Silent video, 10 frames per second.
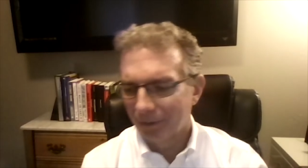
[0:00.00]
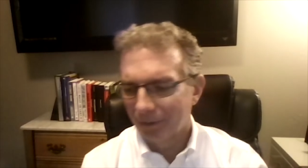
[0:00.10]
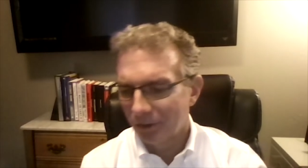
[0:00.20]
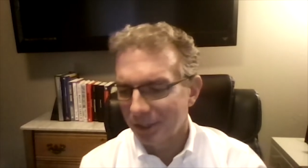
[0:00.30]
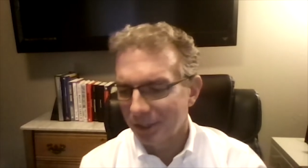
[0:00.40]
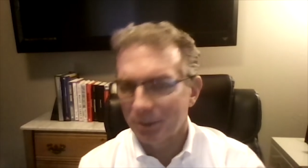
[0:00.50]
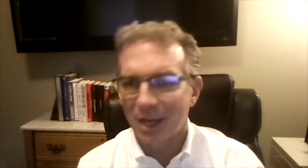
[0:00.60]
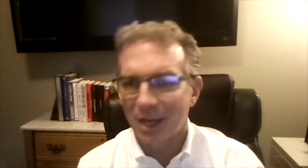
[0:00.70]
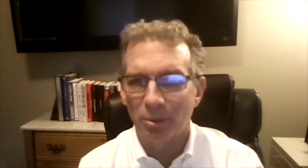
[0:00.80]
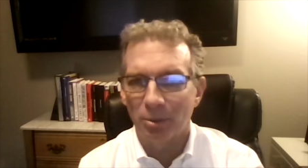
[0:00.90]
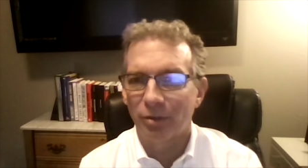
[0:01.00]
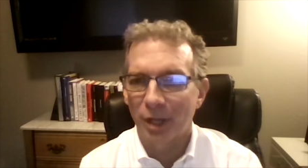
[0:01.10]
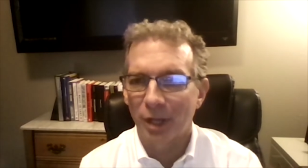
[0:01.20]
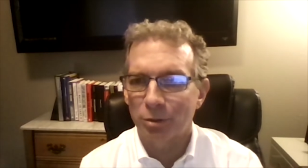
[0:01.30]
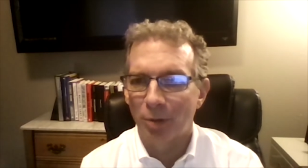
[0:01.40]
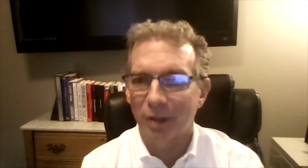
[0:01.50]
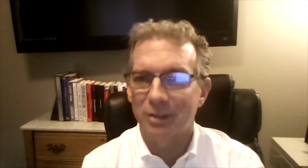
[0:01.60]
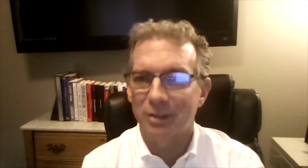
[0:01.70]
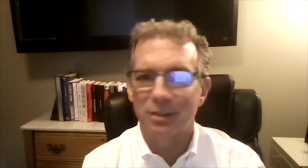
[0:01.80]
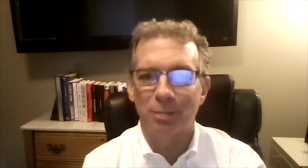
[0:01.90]
and the same concept in the financial
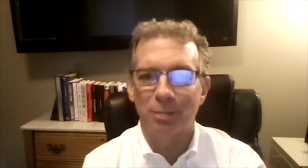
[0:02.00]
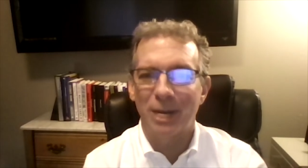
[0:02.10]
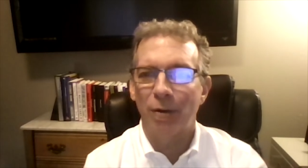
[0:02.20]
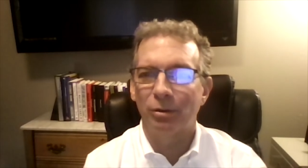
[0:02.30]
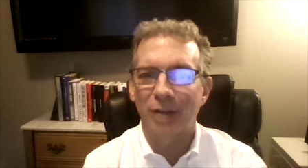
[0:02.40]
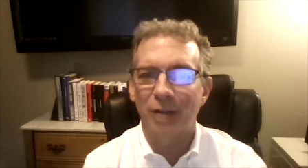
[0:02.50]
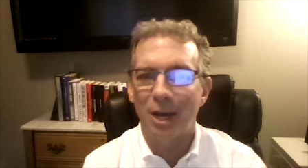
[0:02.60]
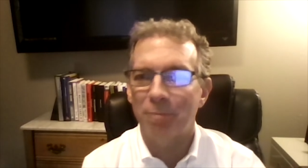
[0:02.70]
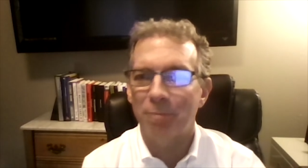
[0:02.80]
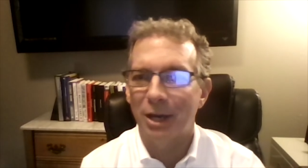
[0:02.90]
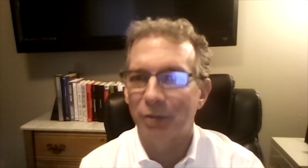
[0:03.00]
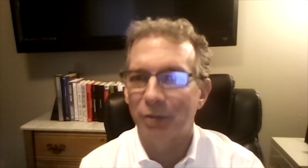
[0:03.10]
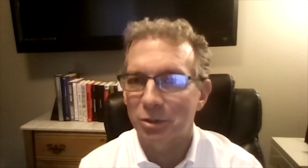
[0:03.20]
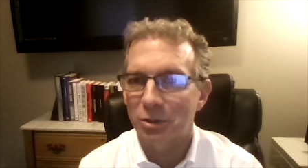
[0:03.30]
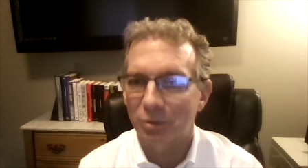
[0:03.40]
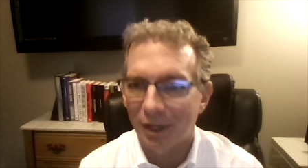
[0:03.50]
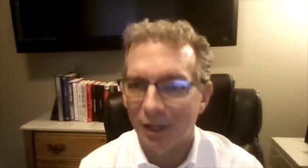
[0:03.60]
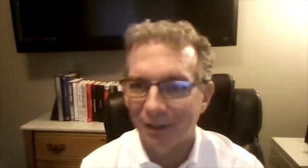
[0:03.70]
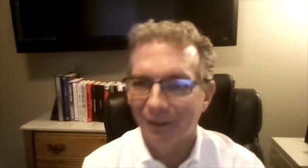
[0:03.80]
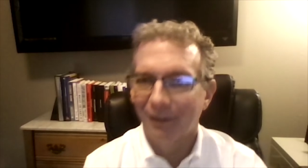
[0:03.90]
markets is the power of compound interest,
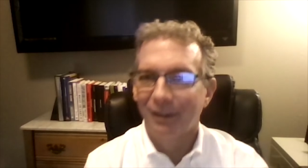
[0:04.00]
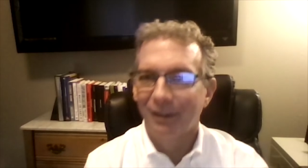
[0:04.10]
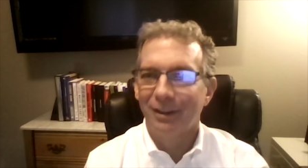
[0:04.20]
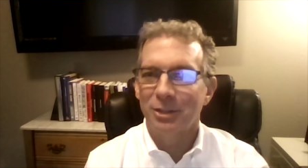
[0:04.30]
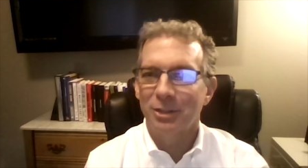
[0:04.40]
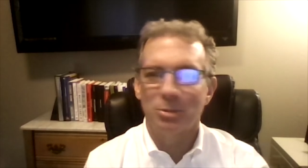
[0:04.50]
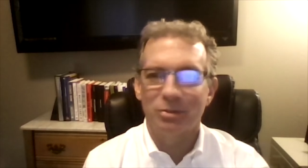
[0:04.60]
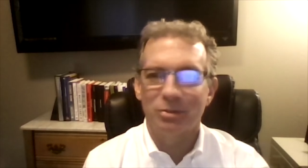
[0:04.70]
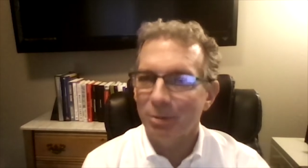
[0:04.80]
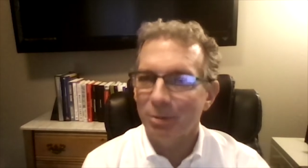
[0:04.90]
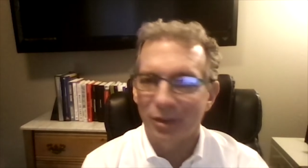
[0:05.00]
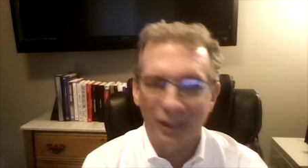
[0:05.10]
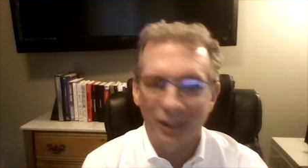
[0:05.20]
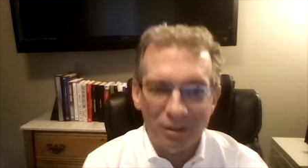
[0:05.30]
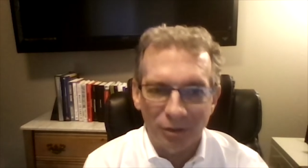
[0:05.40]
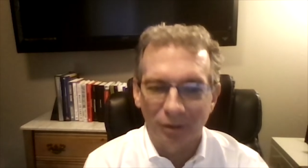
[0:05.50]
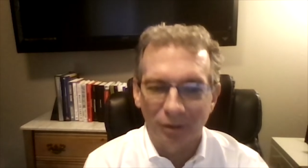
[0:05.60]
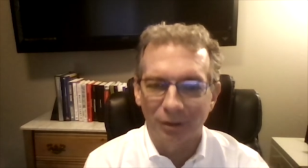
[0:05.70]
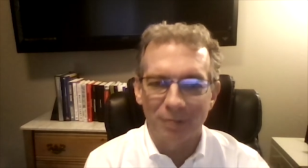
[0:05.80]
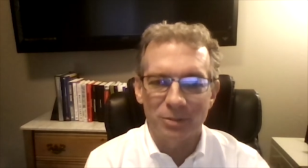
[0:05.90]
right? It's the most valuable thing ever.